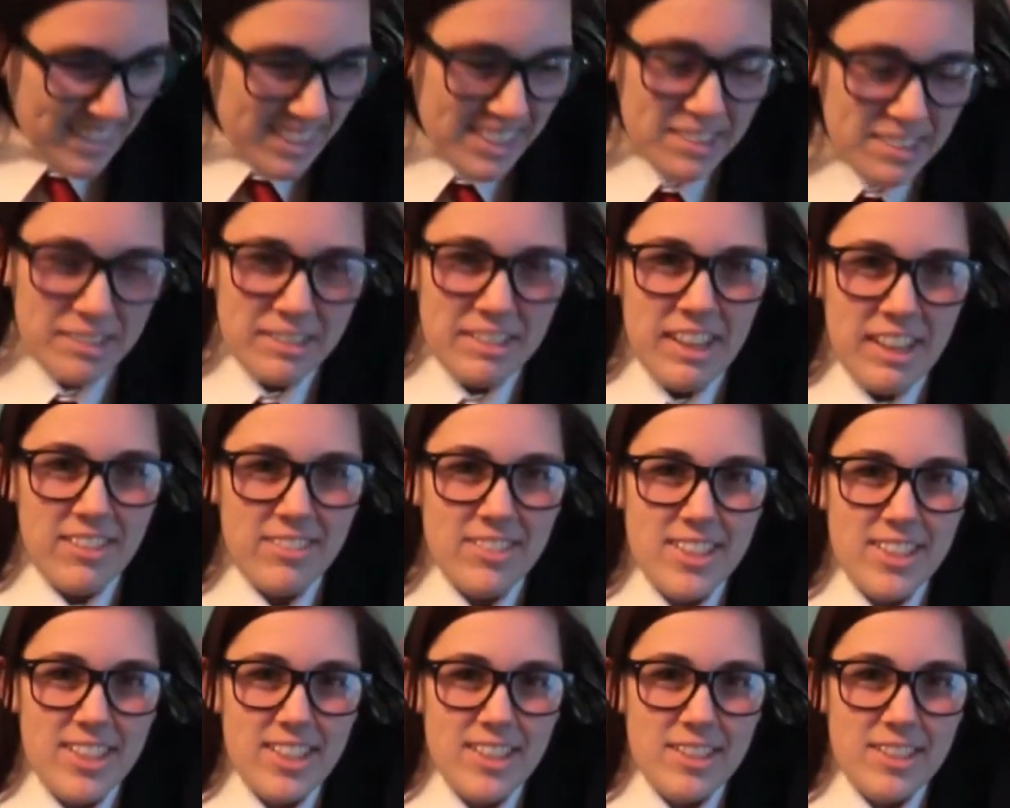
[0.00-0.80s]
You don't
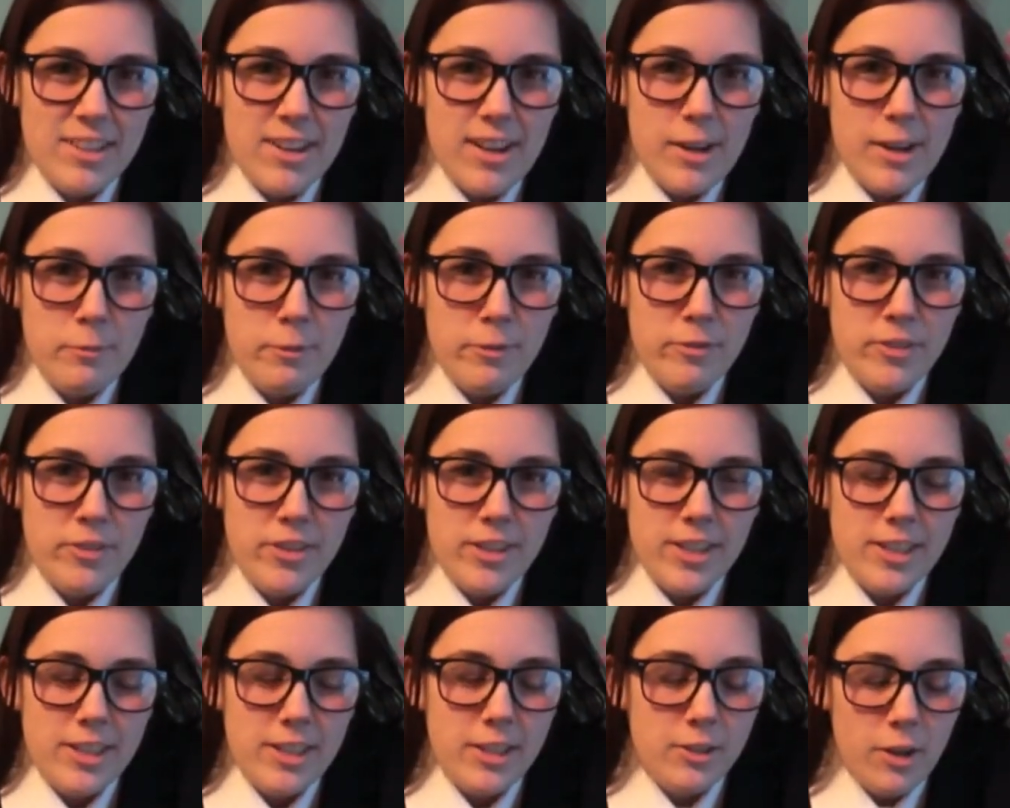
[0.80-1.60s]
have to subscribe if
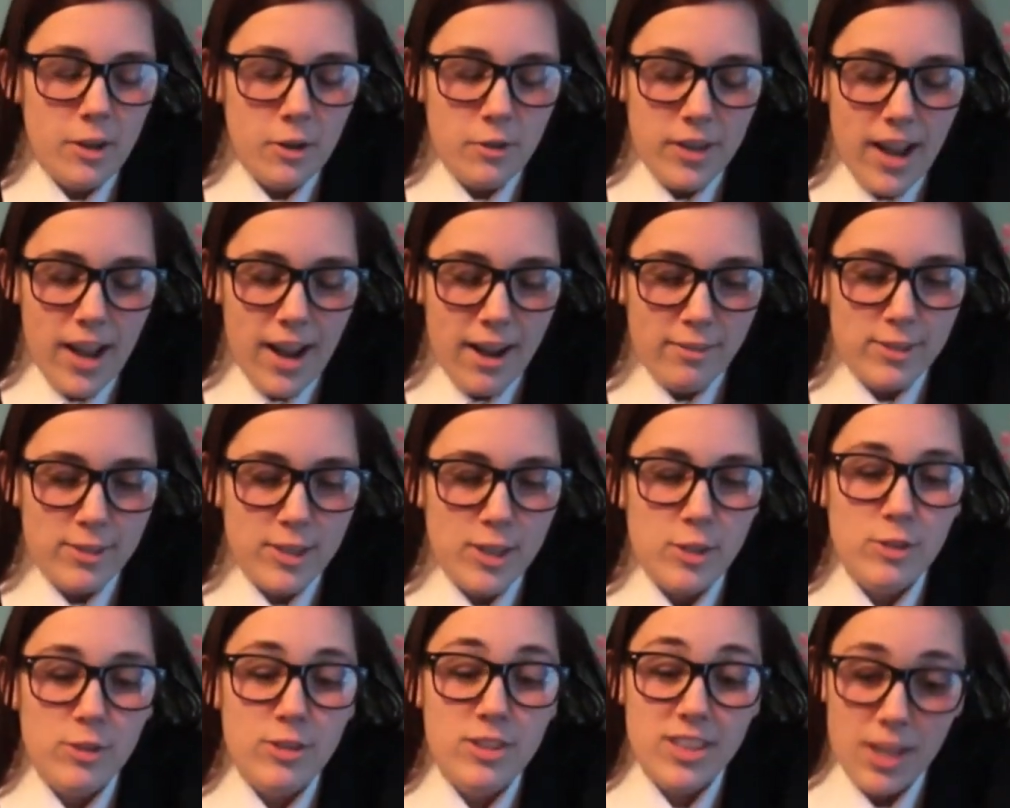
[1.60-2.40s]
you don't have
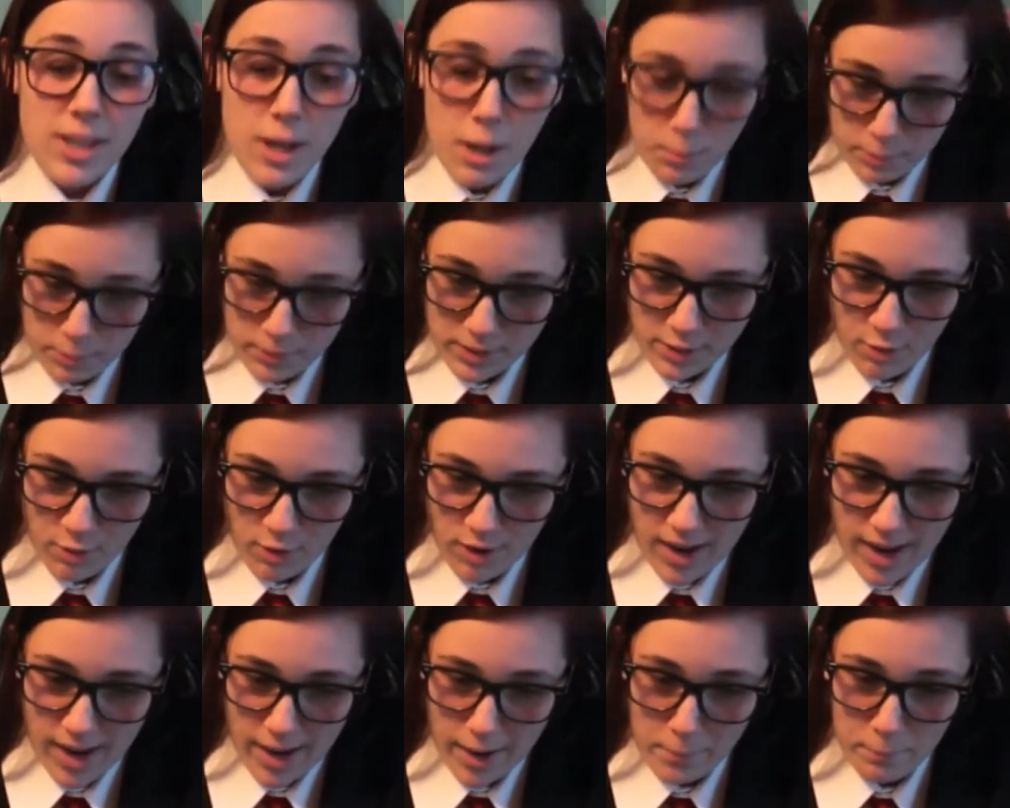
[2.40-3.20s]
to
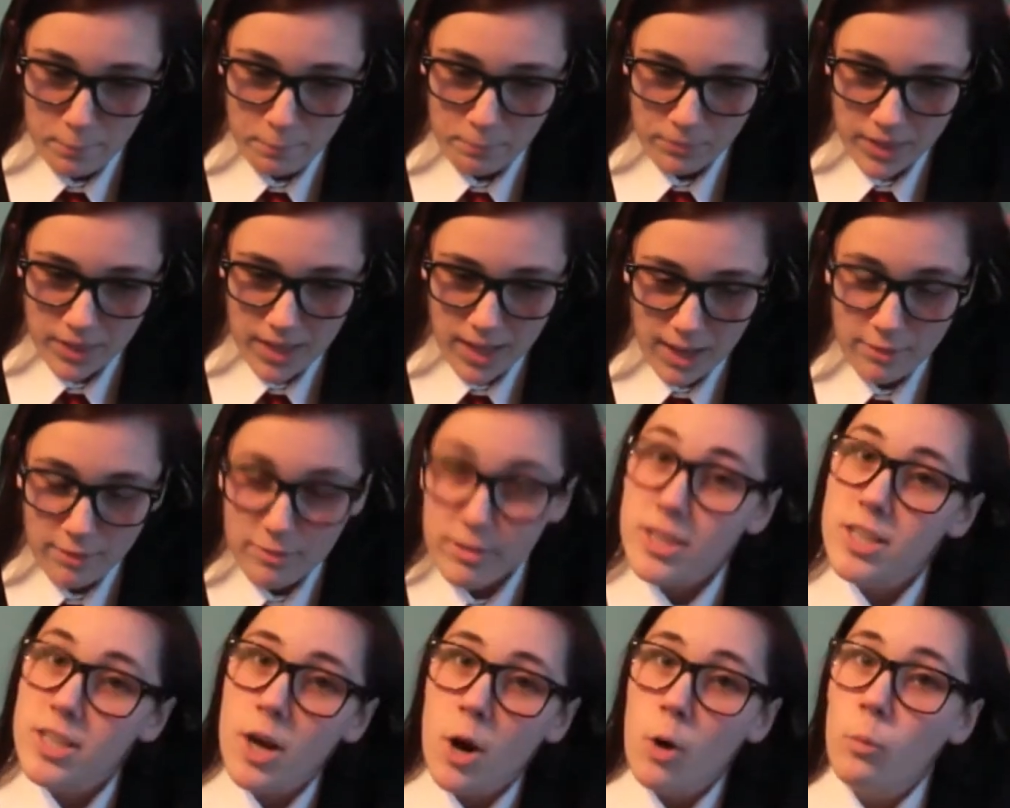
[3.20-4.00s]
subscribe
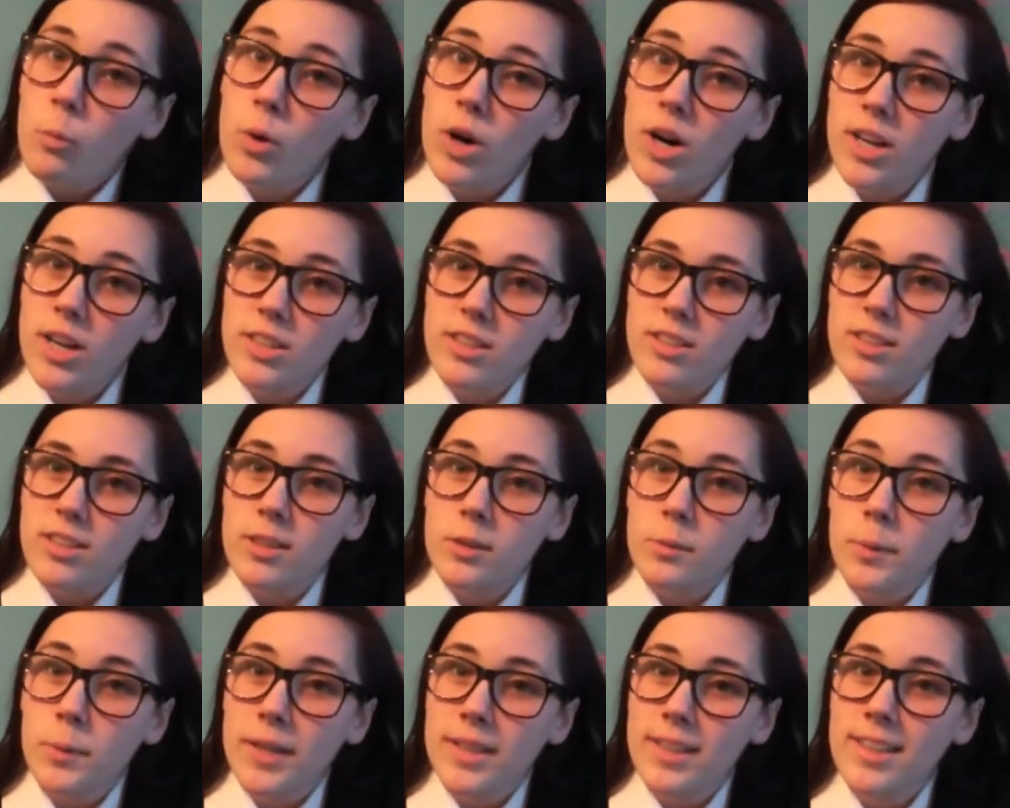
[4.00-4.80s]
if you don't want
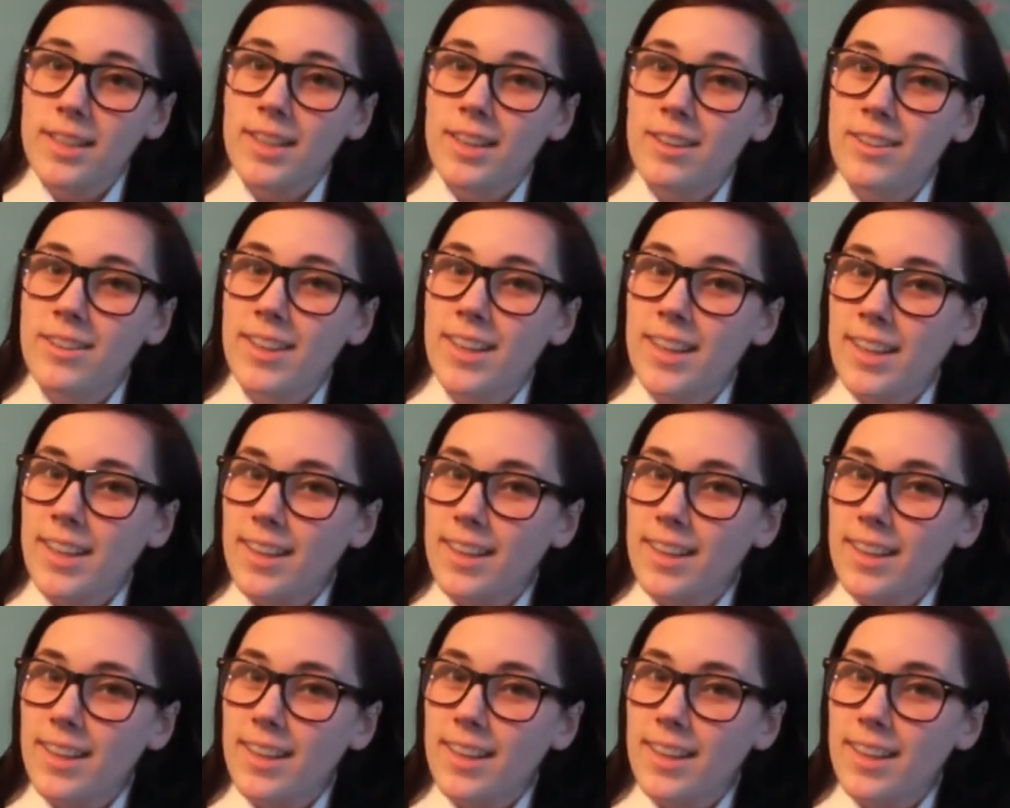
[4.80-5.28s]
to, but you know,